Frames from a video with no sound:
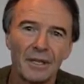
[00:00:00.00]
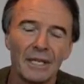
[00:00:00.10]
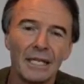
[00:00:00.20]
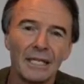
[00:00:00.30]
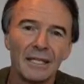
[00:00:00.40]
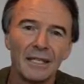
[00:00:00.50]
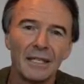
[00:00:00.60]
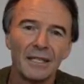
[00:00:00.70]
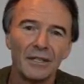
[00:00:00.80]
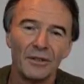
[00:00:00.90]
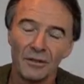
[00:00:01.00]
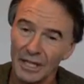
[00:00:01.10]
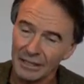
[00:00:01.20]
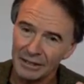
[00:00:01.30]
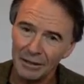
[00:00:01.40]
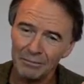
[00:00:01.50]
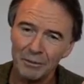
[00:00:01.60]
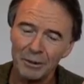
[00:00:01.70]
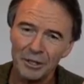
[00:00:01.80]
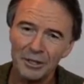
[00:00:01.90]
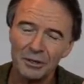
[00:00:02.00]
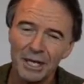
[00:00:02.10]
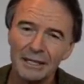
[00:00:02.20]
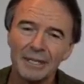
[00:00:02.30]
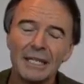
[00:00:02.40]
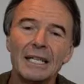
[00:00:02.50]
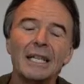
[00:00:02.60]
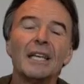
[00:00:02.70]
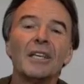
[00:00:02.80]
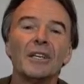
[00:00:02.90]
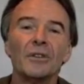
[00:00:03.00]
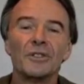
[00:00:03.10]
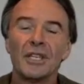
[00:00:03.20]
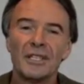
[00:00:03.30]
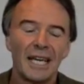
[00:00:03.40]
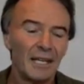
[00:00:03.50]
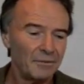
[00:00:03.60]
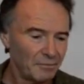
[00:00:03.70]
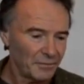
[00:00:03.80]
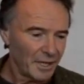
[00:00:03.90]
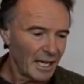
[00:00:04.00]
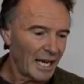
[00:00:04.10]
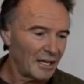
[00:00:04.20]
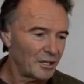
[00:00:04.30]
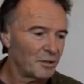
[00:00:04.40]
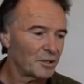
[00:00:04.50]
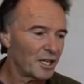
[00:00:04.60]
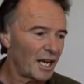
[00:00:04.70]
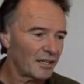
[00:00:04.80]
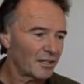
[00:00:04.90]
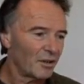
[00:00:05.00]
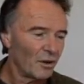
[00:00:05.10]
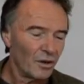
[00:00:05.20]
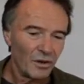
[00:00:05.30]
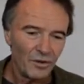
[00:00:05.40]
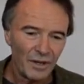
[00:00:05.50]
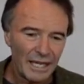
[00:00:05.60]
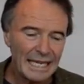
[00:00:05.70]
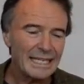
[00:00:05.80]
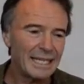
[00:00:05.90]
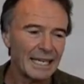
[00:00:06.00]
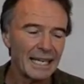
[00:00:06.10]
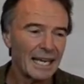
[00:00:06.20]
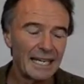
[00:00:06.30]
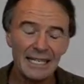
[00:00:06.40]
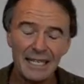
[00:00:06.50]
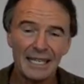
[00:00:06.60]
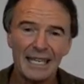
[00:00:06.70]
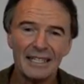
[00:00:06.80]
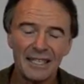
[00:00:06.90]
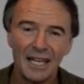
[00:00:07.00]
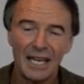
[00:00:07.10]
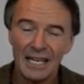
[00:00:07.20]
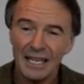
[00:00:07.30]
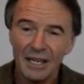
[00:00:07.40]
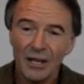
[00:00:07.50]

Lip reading: Right? You think, no, I'm not going to do that. You sit down and you start eating, and eating is a